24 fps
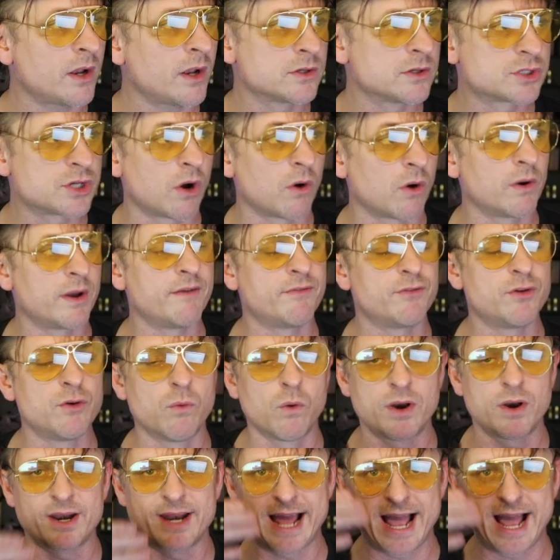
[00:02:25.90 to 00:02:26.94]
So if you
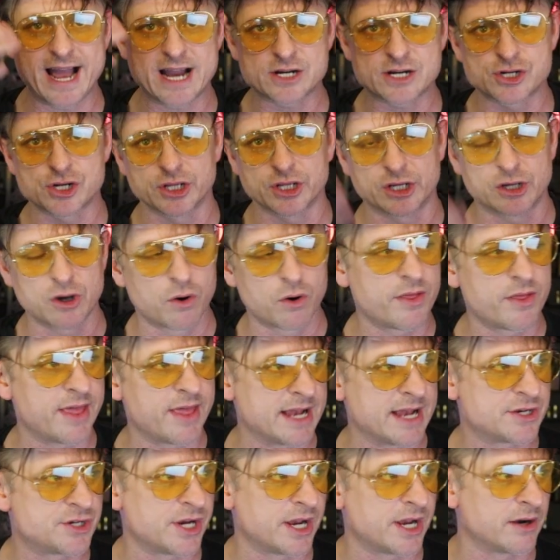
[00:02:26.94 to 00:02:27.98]
wanted to actually go to
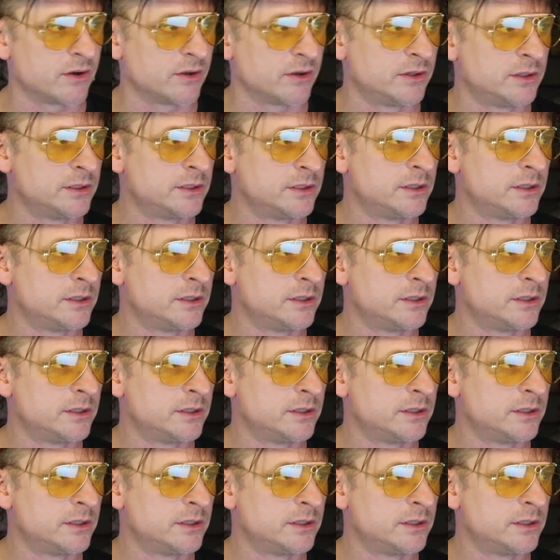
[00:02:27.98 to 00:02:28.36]
that channel,